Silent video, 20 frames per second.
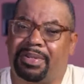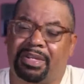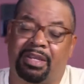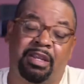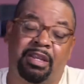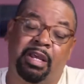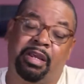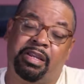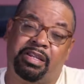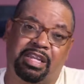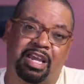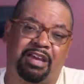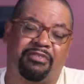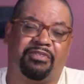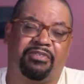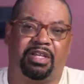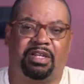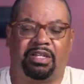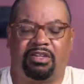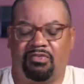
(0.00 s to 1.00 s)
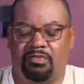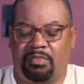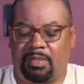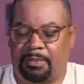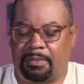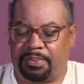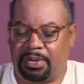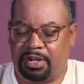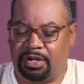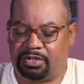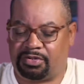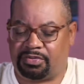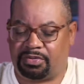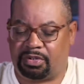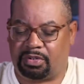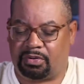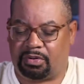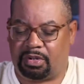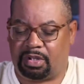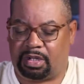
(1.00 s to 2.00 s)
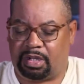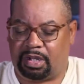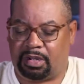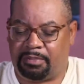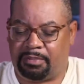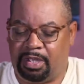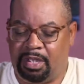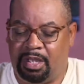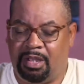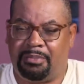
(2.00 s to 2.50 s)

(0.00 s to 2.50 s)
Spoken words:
and definitely when my parents were growing up,